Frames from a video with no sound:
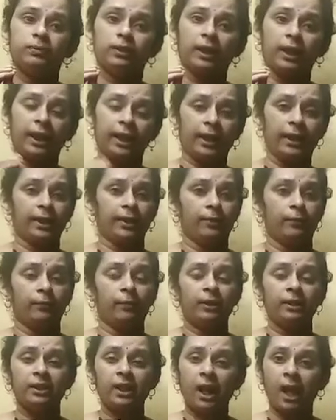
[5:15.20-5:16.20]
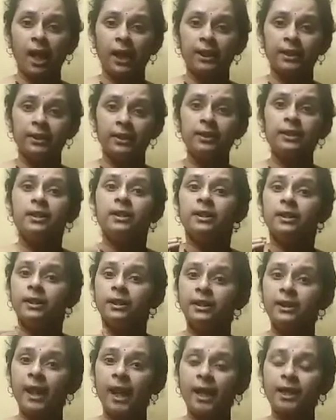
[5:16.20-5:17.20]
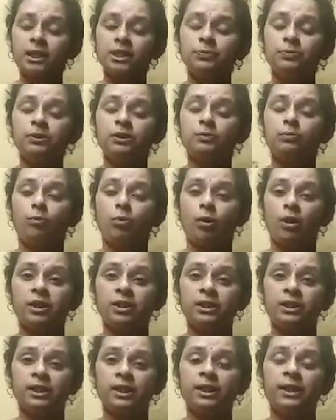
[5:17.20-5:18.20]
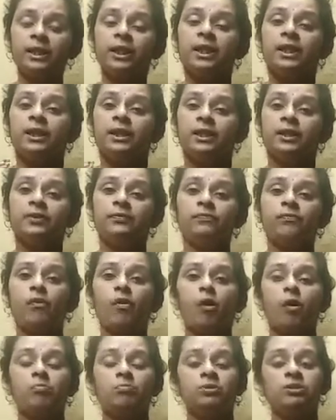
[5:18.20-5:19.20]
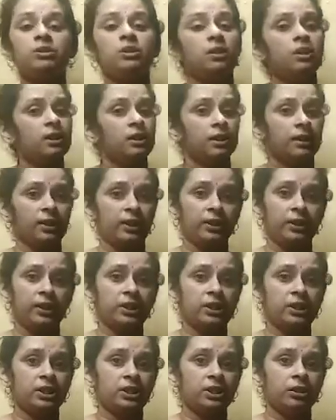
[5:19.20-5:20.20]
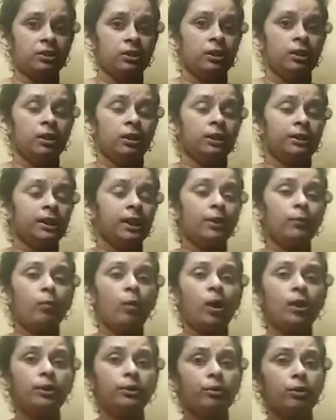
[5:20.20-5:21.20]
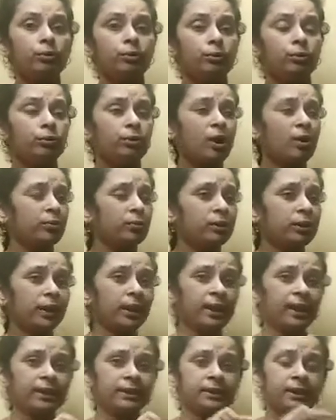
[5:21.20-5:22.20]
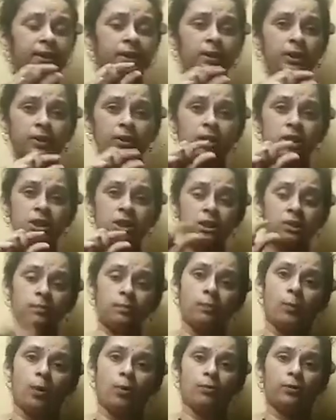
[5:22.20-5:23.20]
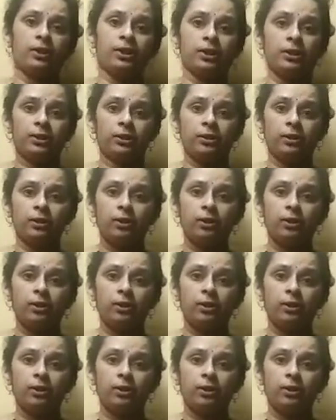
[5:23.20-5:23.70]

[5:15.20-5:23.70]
air, when the iron reacts with moist air, it forms rust. Then what you have to do? You have to take that rust powder.